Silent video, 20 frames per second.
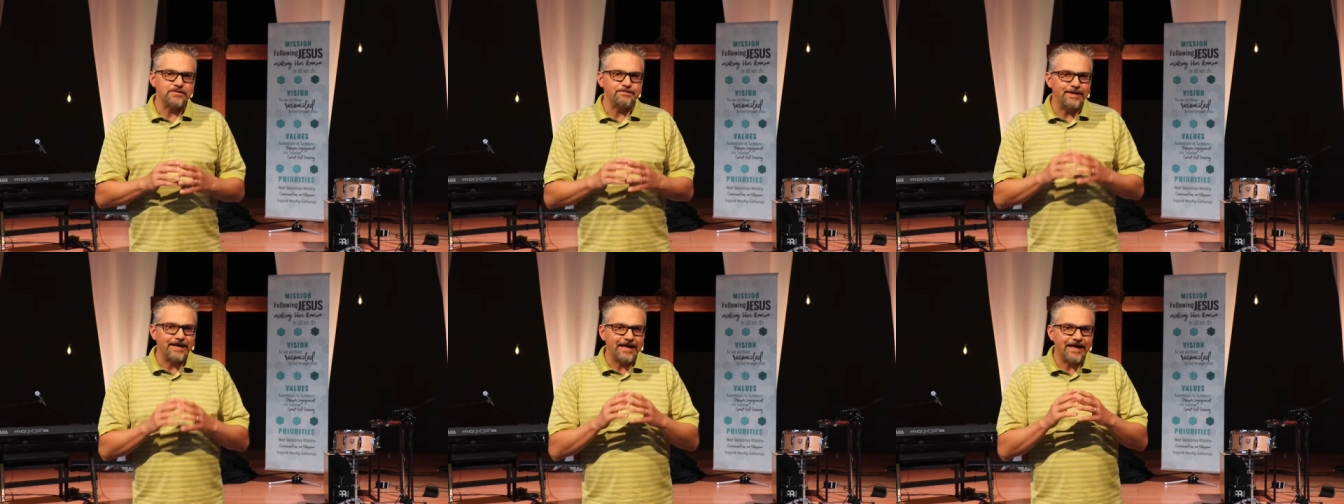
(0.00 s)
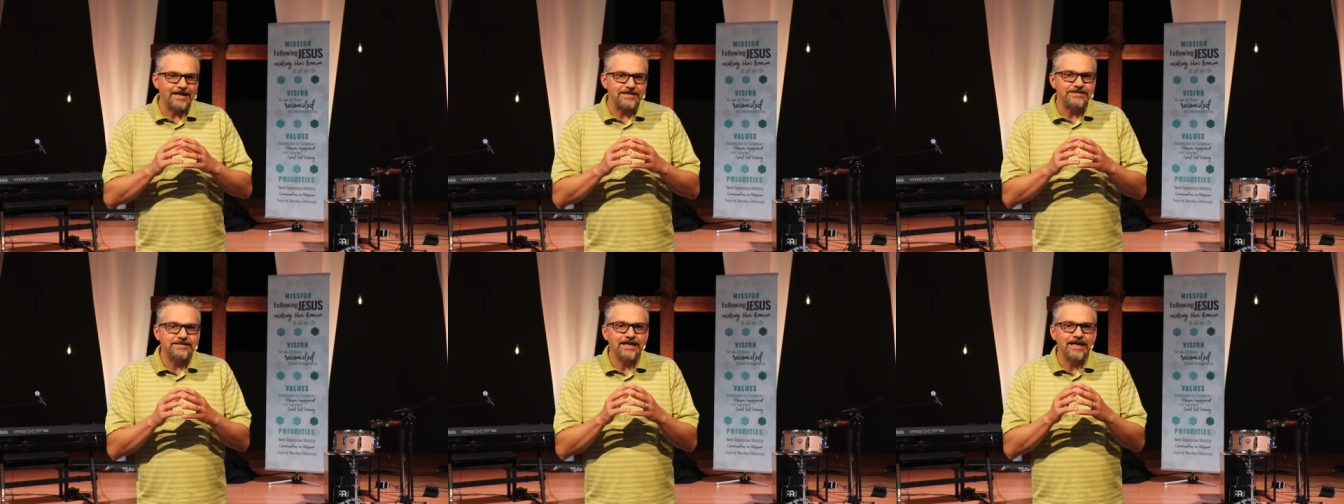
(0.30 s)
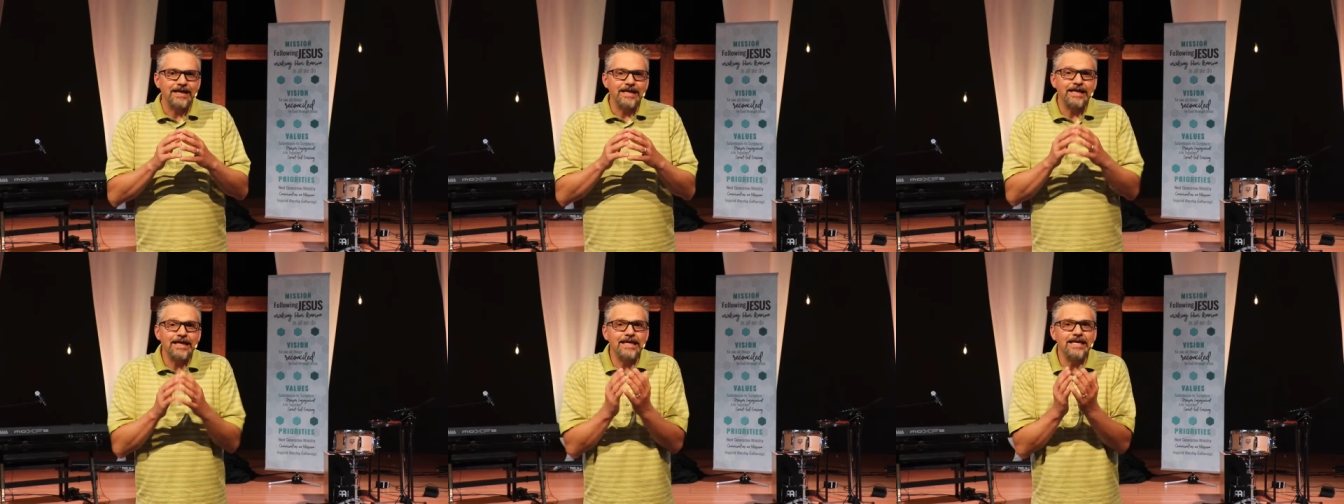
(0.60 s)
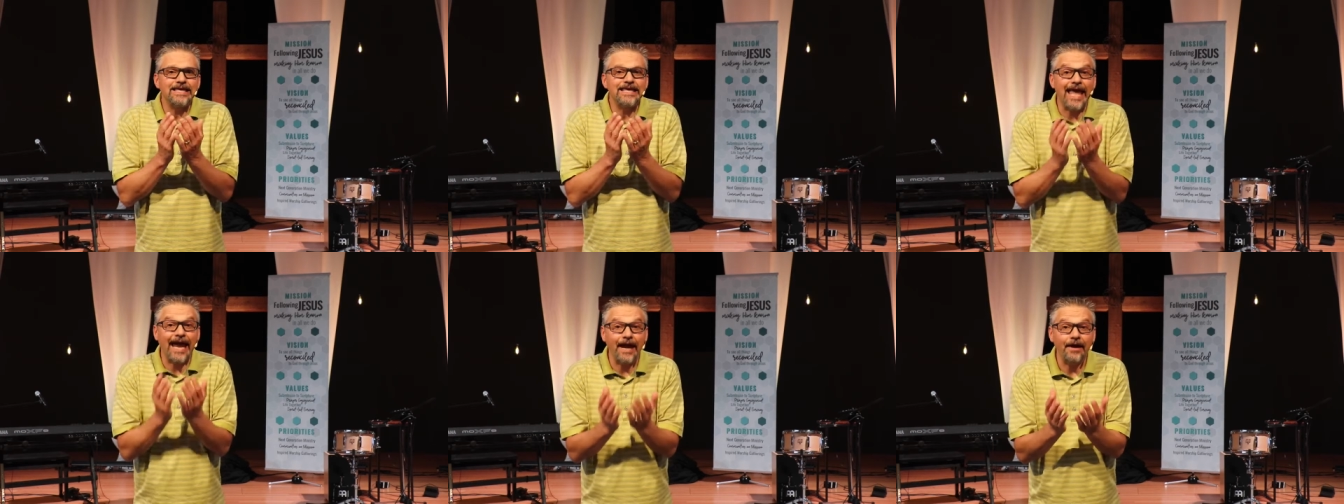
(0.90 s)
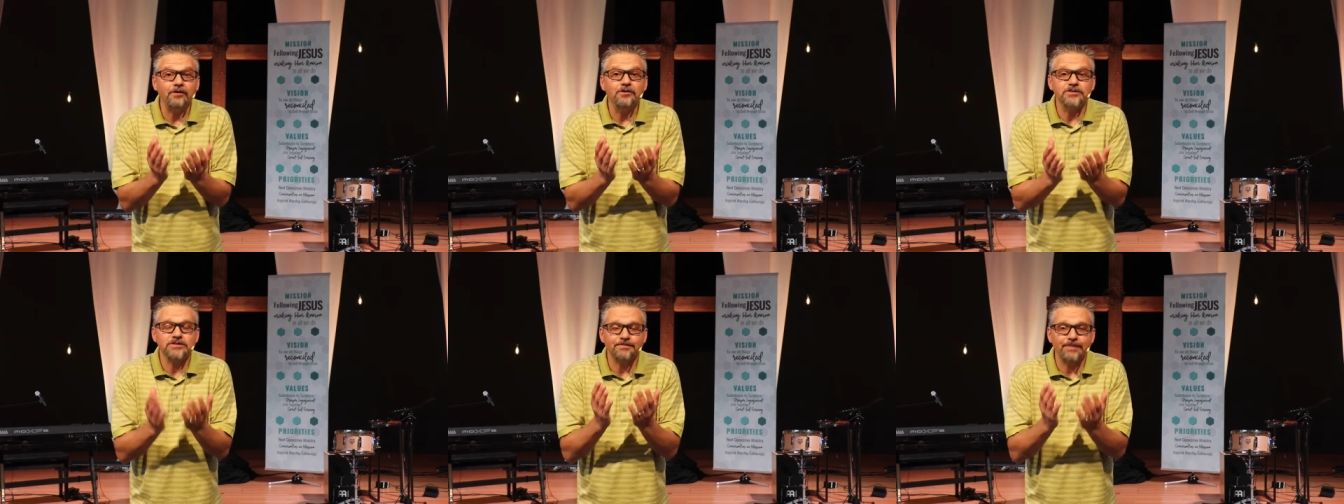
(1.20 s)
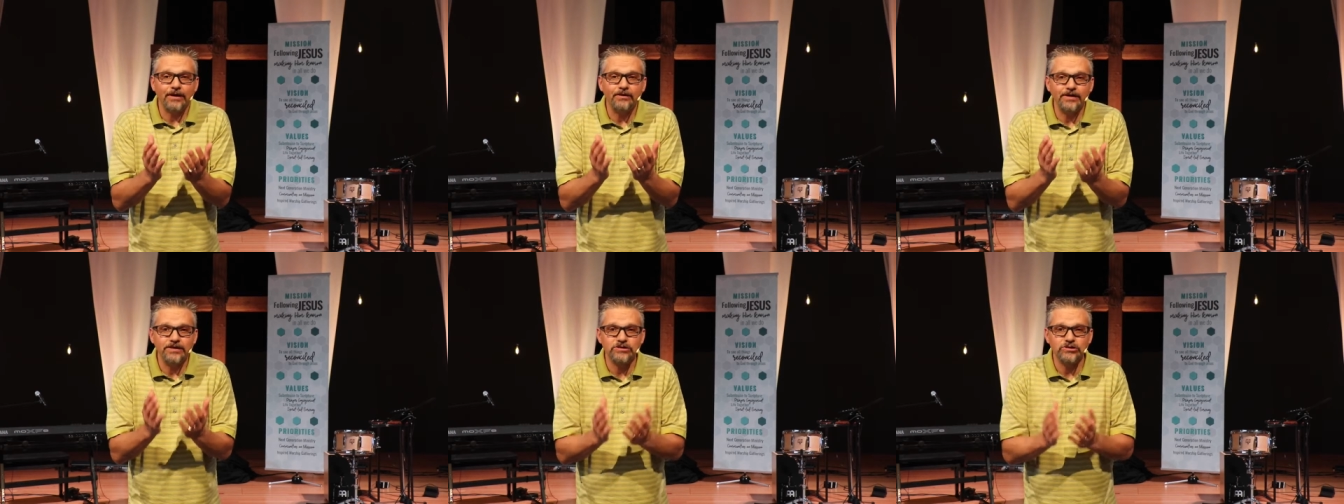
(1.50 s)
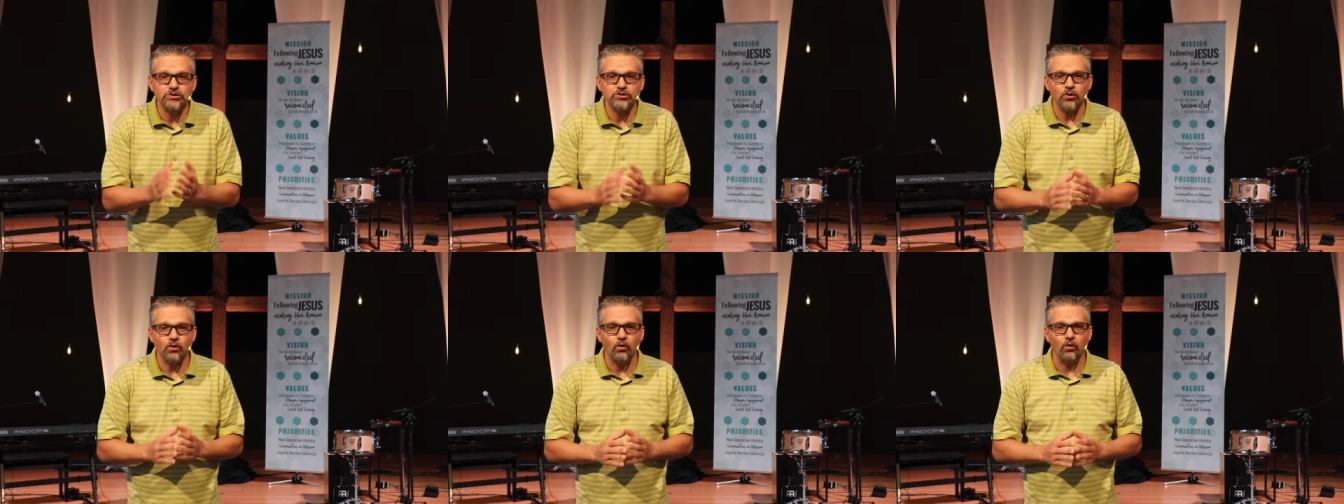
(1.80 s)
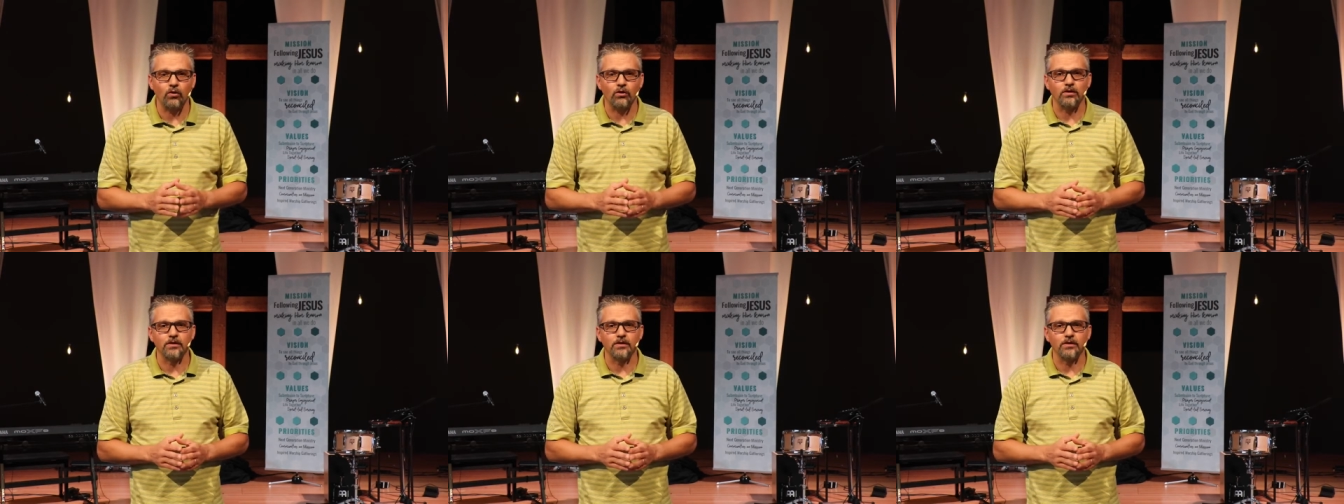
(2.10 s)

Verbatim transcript: because he cares about his soul.